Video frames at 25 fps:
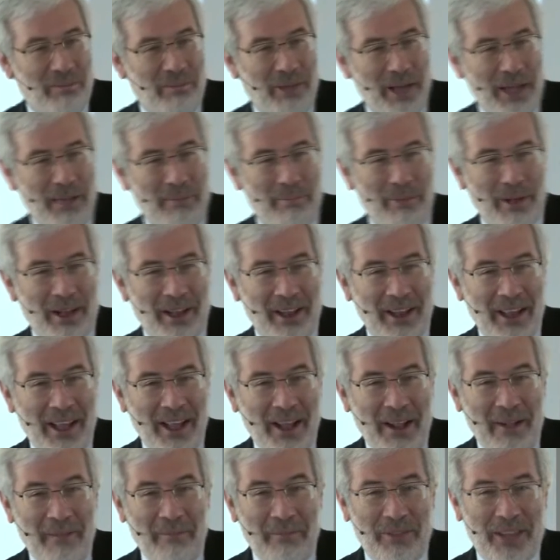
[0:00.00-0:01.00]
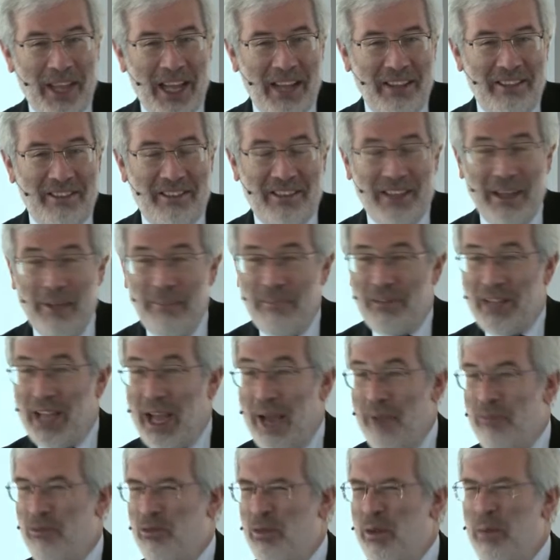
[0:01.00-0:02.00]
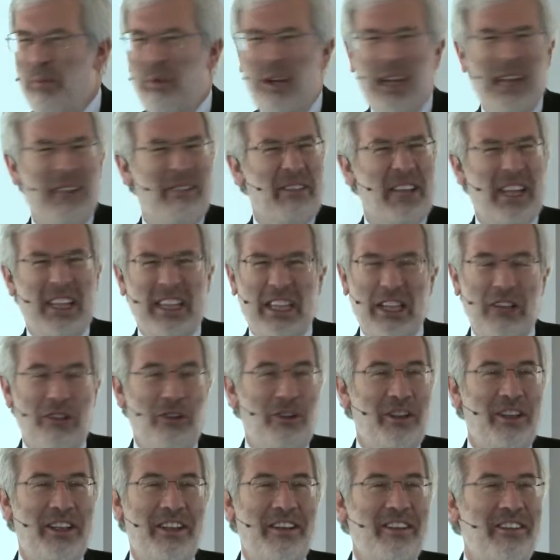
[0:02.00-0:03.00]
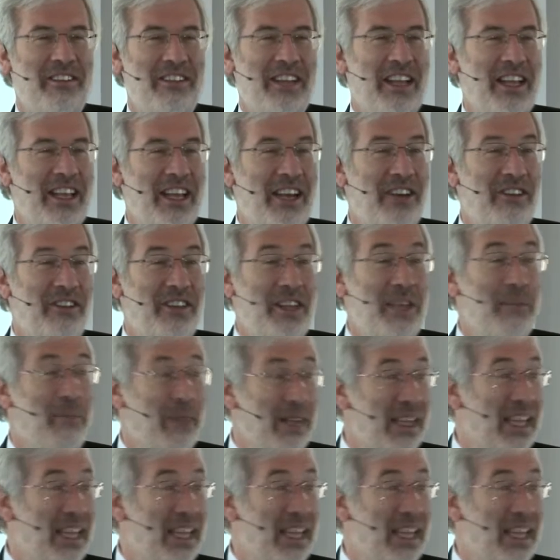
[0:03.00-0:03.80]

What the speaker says: people that sometimes we believe that they don't understand IoT,